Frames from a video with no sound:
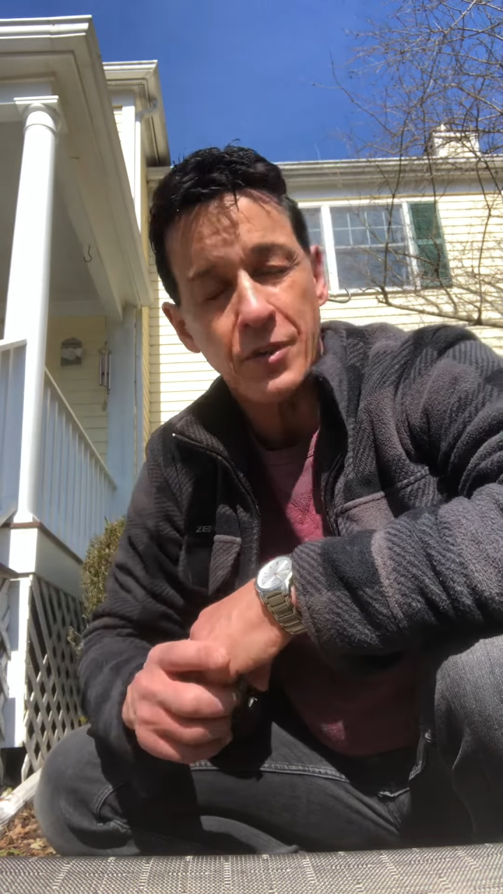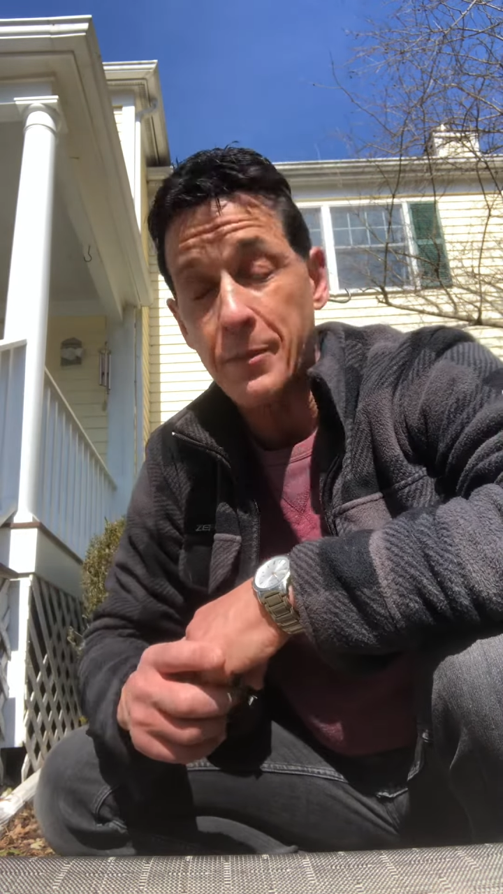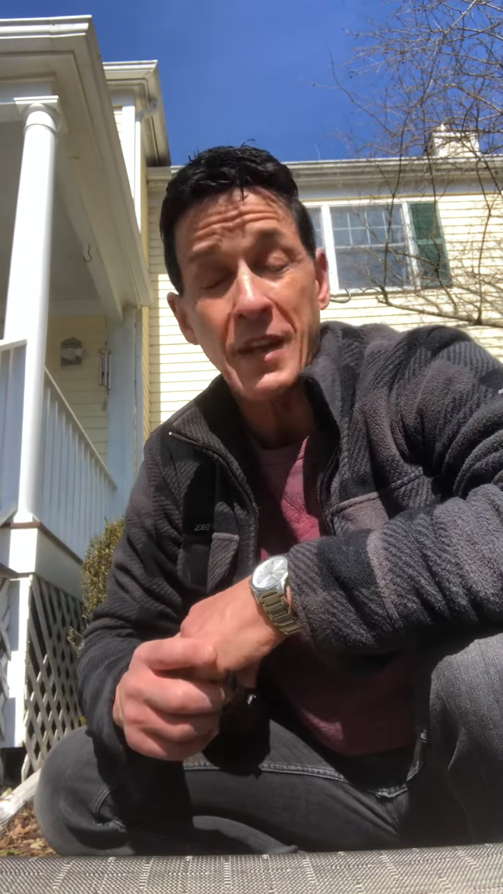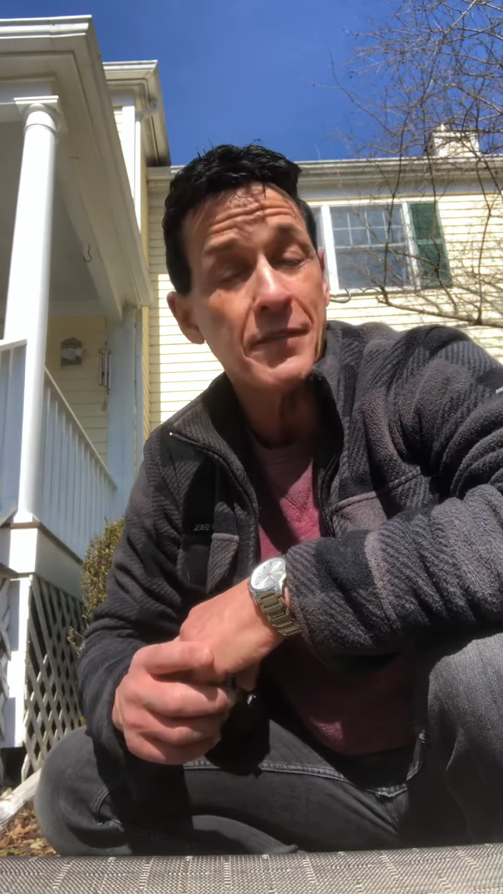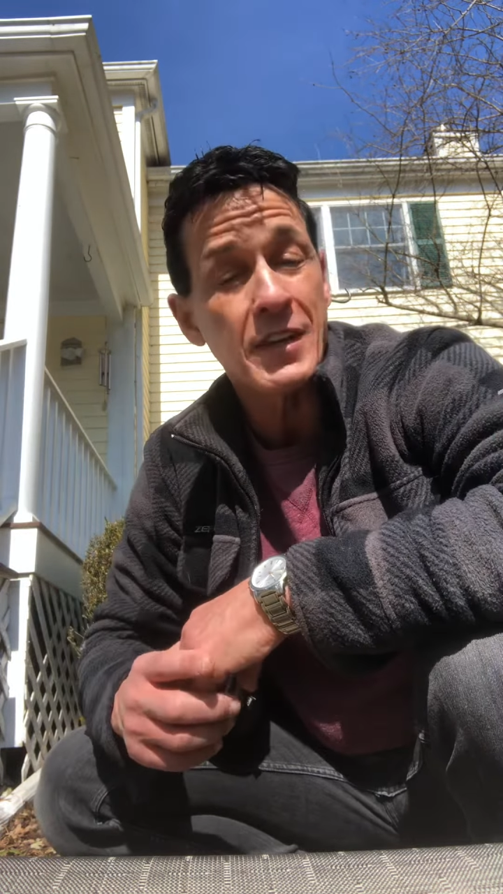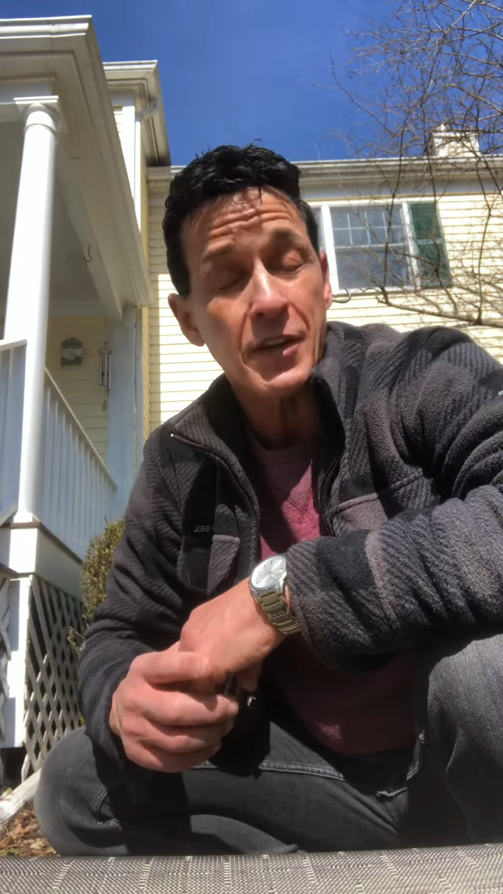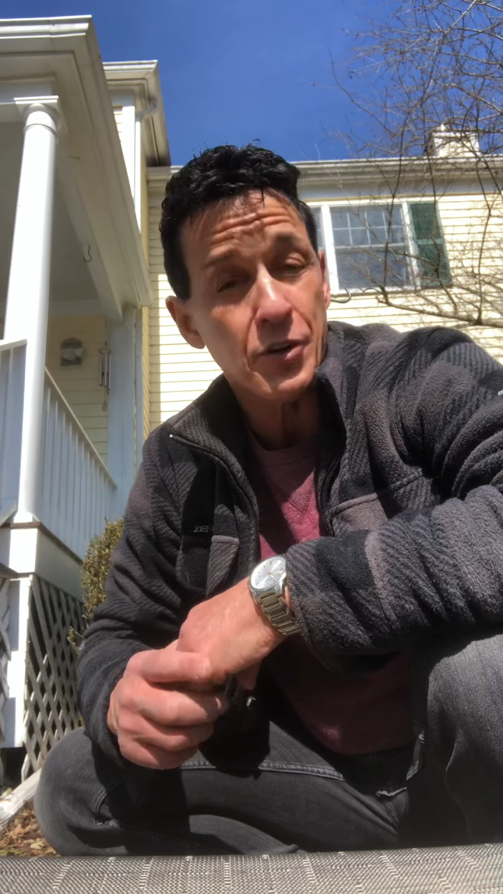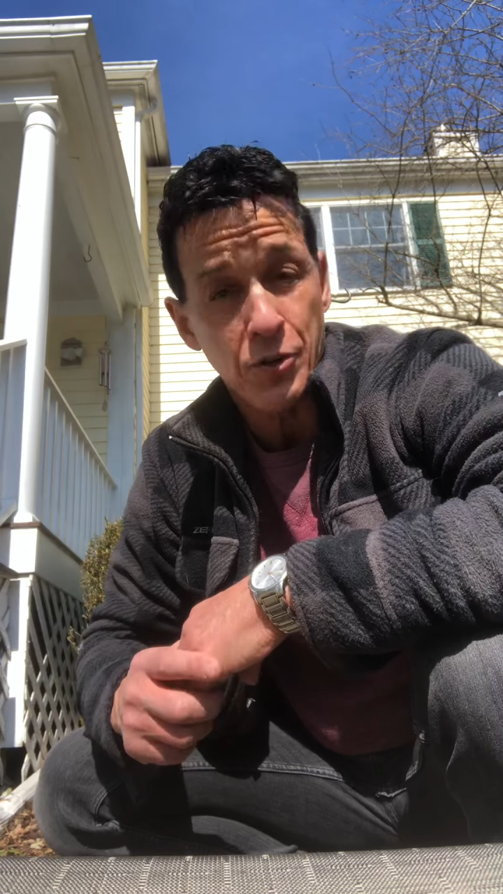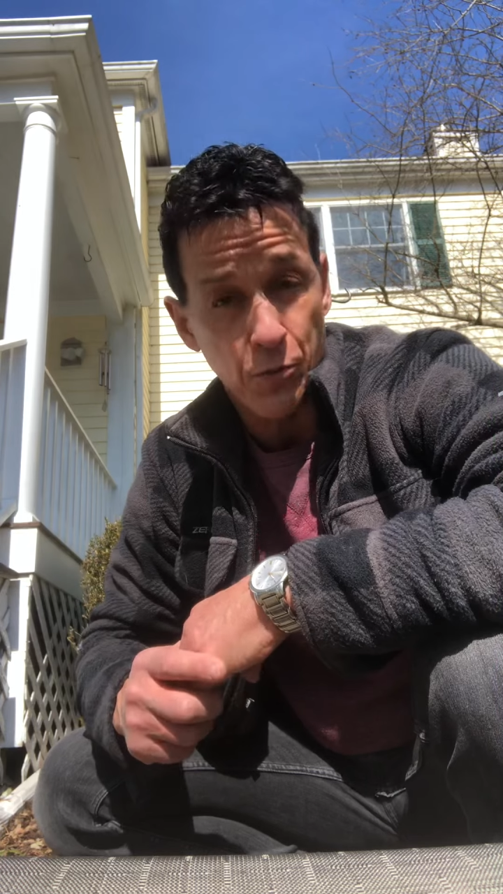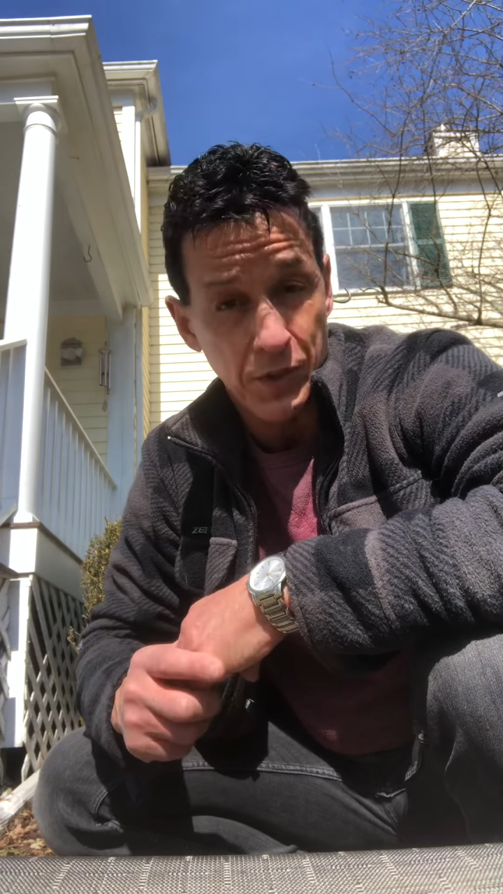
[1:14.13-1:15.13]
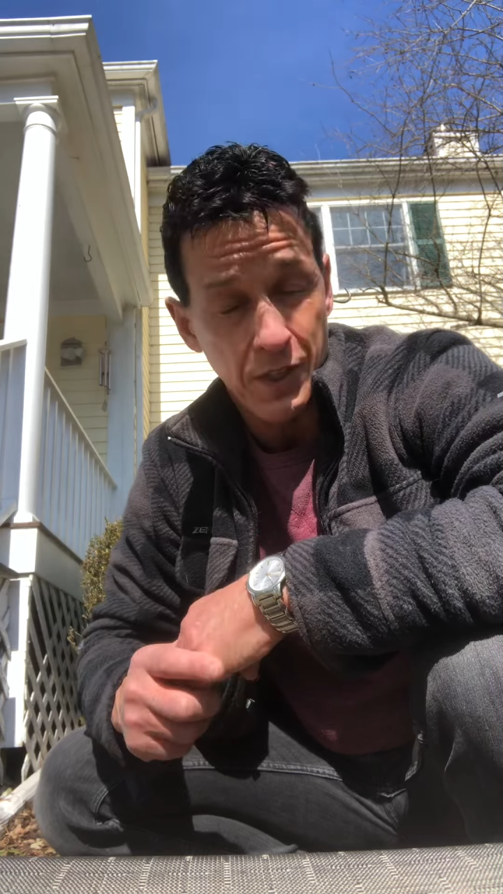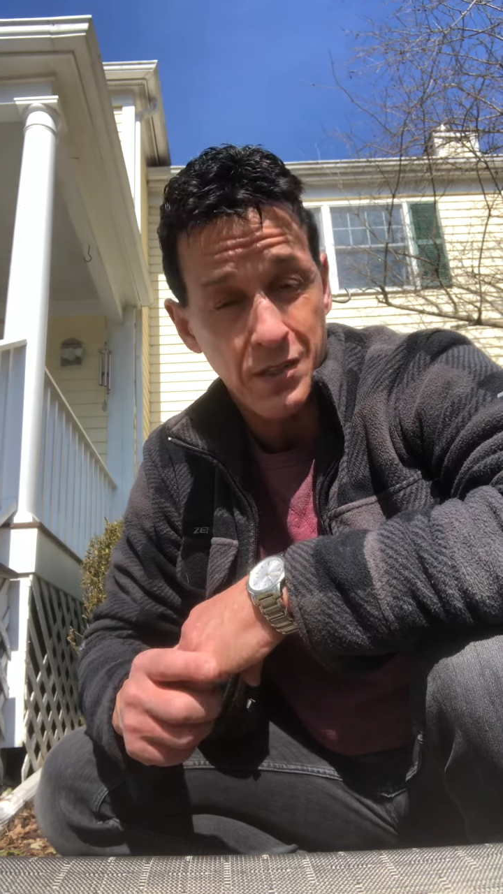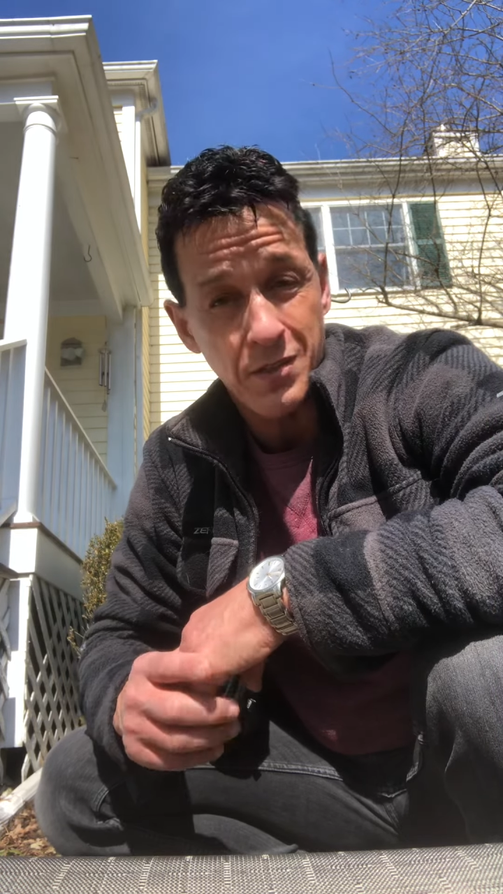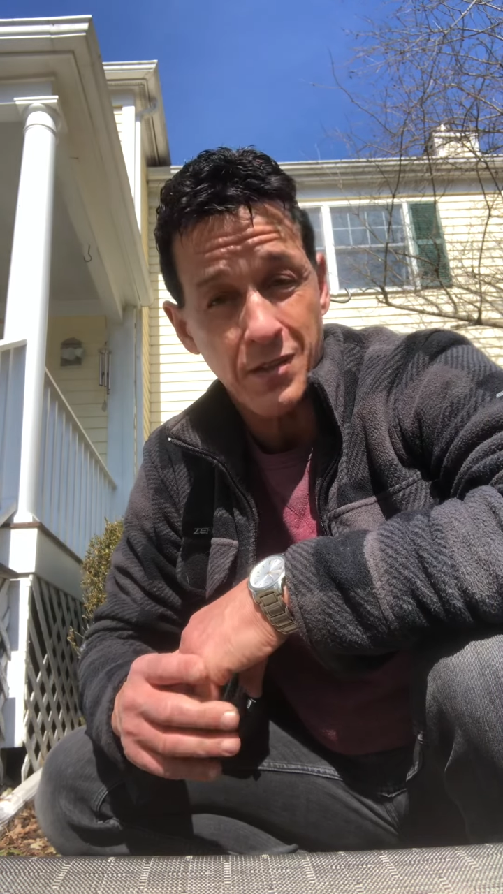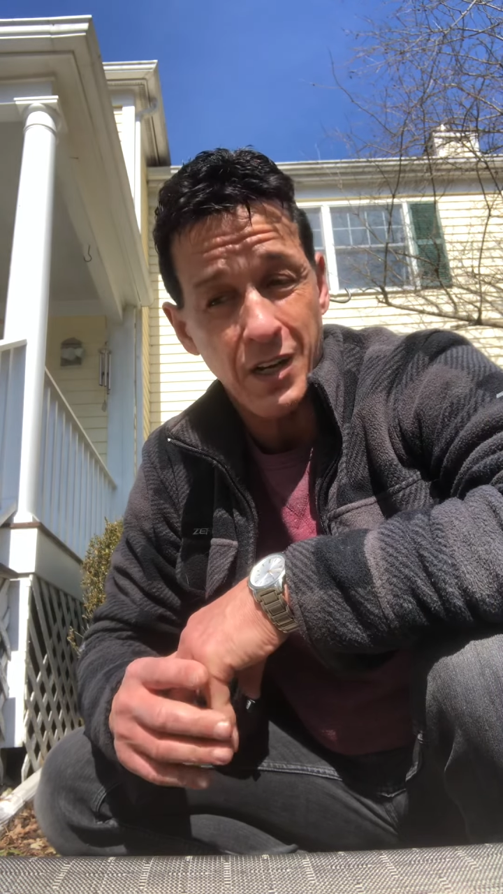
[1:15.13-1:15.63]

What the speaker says: or they might even get hurt with this.